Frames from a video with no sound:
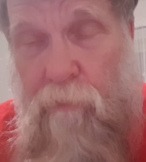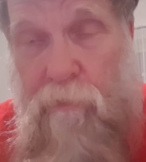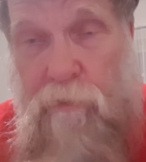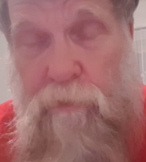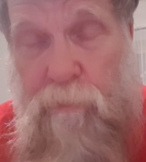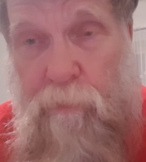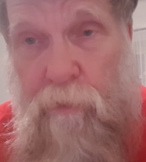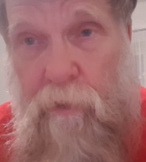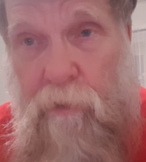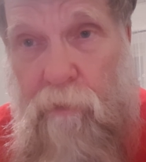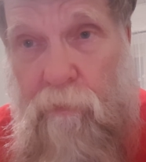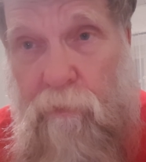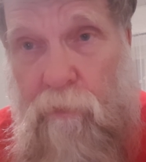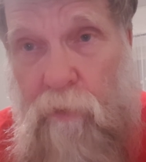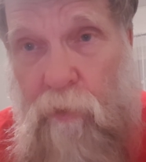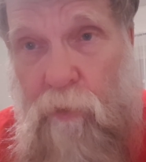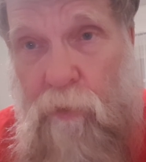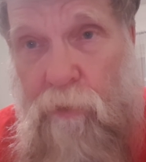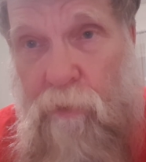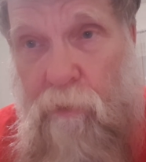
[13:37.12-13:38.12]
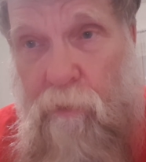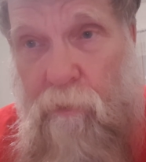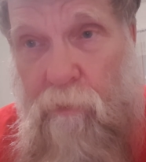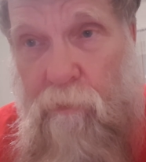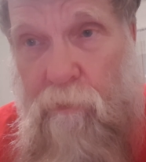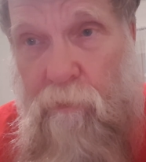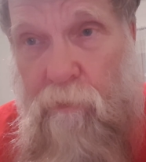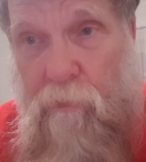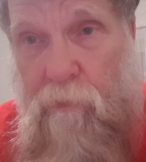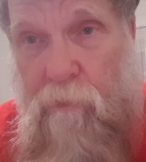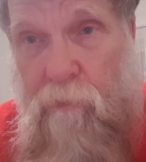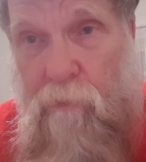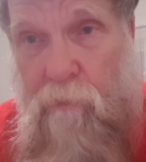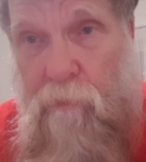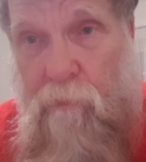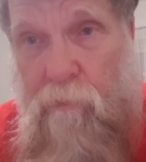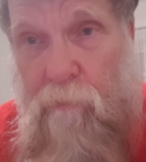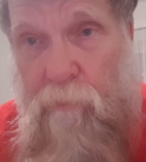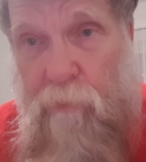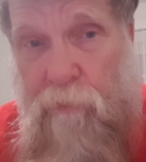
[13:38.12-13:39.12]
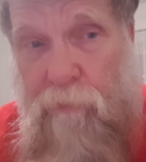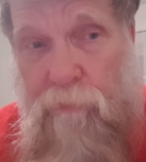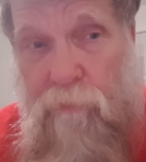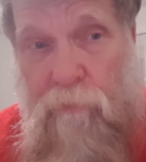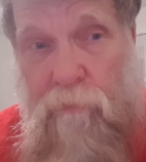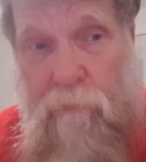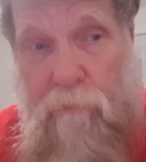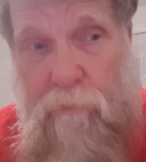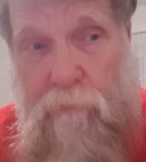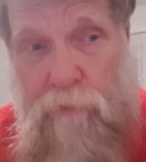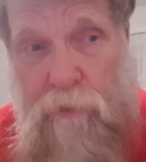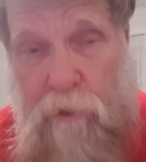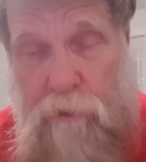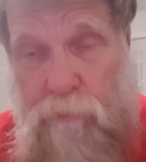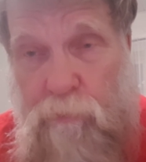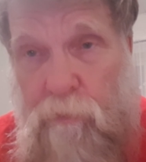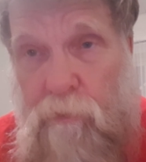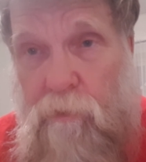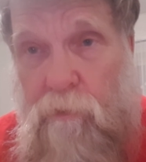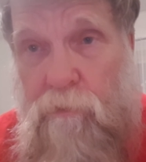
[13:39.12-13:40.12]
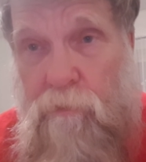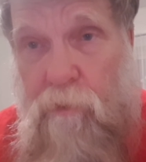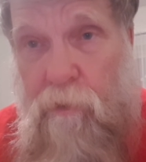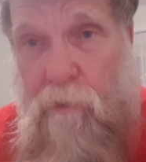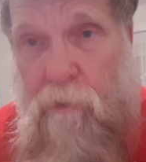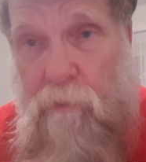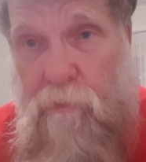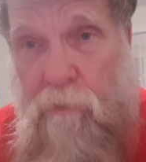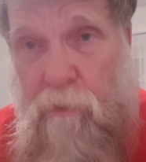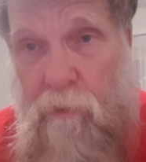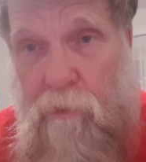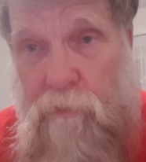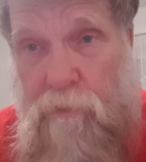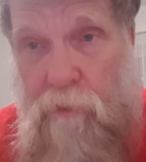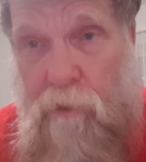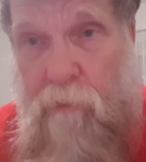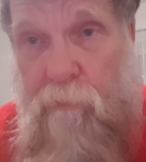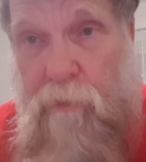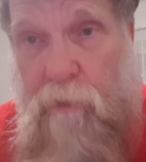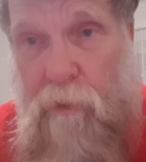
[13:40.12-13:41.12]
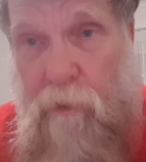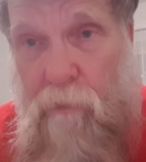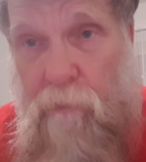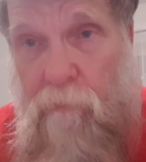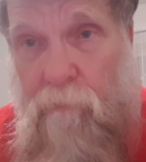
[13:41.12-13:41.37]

Spirit of the Lord. But judgment is coming.